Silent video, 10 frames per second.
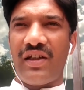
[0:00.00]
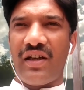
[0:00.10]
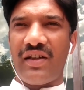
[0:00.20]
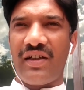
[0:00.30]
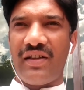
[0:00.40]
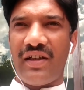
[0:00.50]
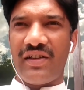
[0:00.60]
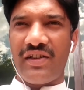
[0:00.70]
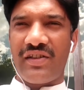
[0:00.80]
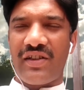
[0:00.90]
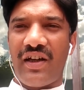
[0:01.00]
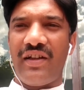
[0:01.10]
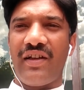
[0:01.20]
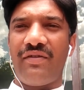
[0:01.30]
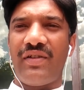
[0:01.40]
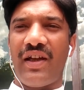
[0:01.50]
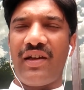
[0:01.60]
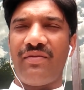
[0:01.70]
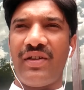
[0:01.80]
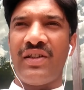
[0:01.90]
regarding the understanding of
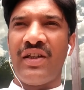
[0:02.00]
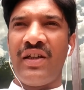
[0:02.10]
language,